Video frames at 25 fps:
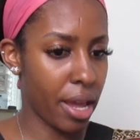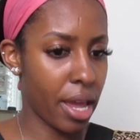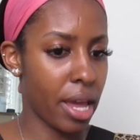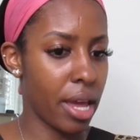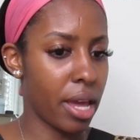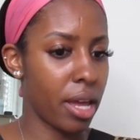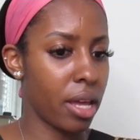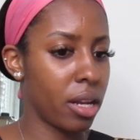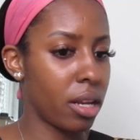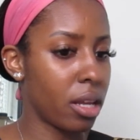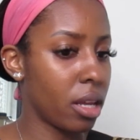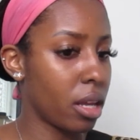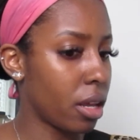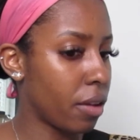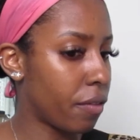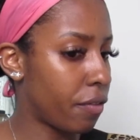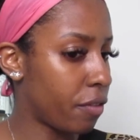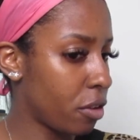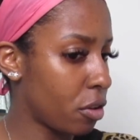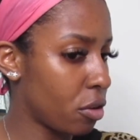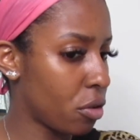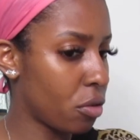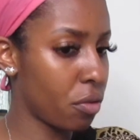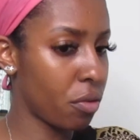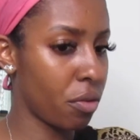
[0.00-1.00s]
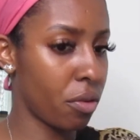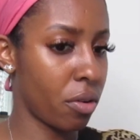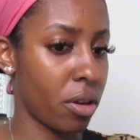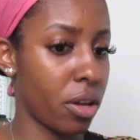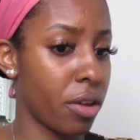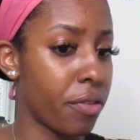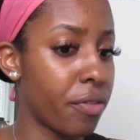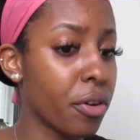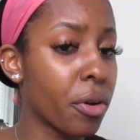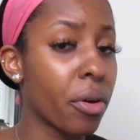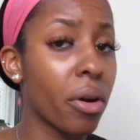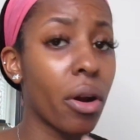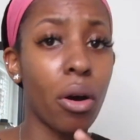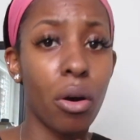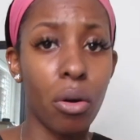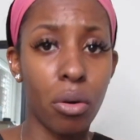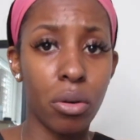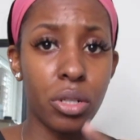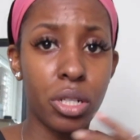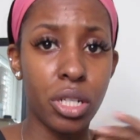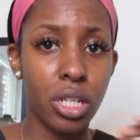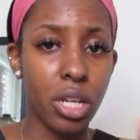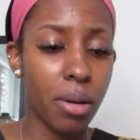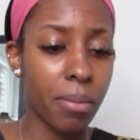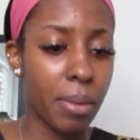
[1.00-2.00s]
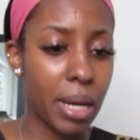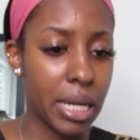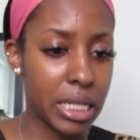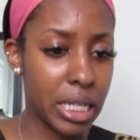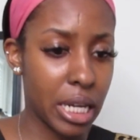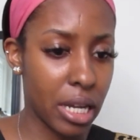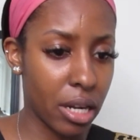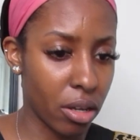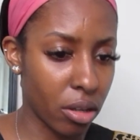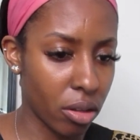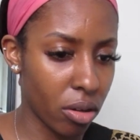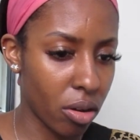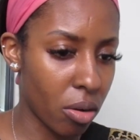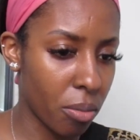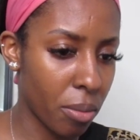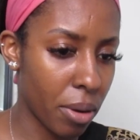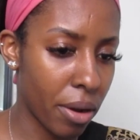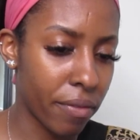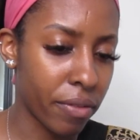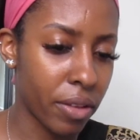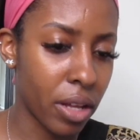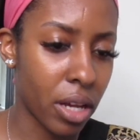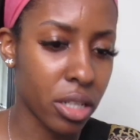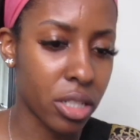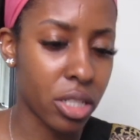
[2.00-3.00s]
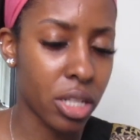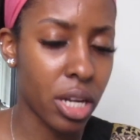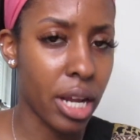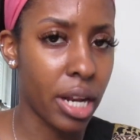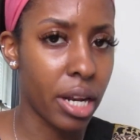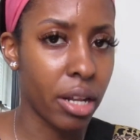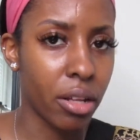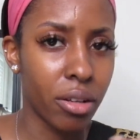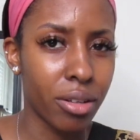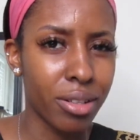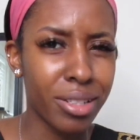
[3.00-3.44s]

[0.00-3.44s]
And if you're an OG on my channel, on my vlog channel,